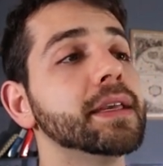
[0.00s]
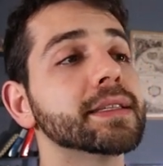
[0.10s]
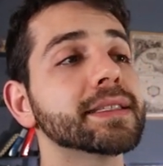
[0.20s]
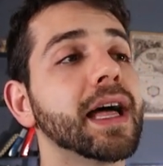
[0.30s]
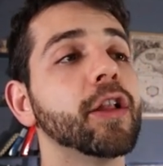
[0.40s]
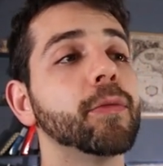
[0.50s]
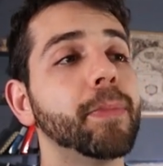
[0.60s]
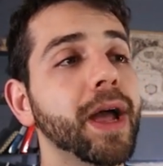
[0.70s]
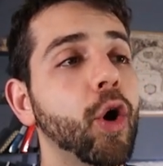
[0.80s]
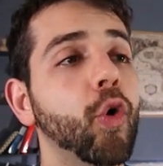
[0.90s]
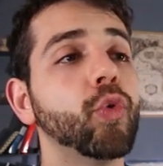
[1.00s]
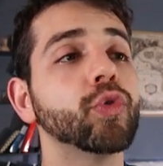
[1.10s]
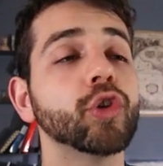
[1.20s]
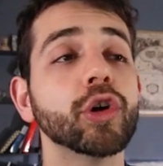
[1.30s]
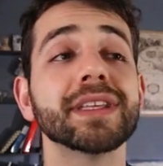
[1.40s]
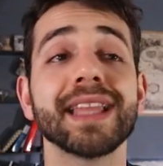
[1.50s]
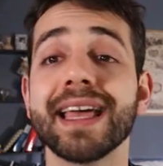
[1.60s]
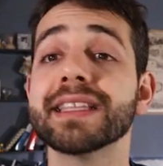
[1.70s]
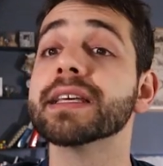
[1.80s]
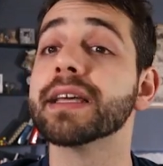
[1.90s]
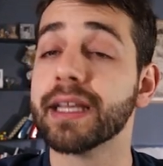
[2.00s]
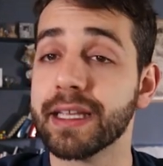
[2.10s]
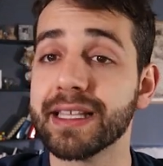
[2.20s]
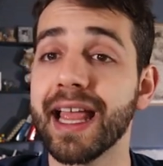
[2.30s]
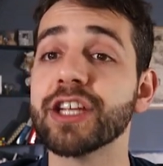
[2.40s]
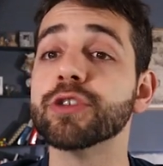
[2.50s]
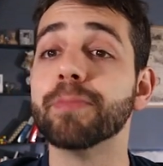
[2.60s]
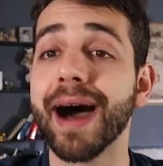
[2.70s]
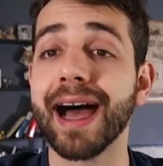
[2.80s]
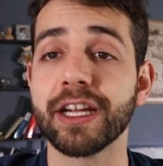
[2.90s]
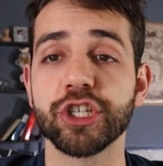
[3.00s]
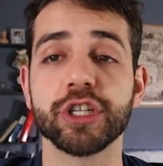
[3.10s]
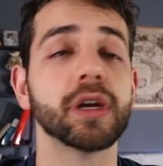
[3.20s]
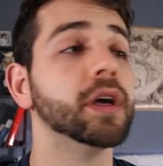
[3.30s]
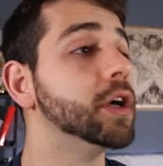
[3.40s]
install PiHole.net/bash.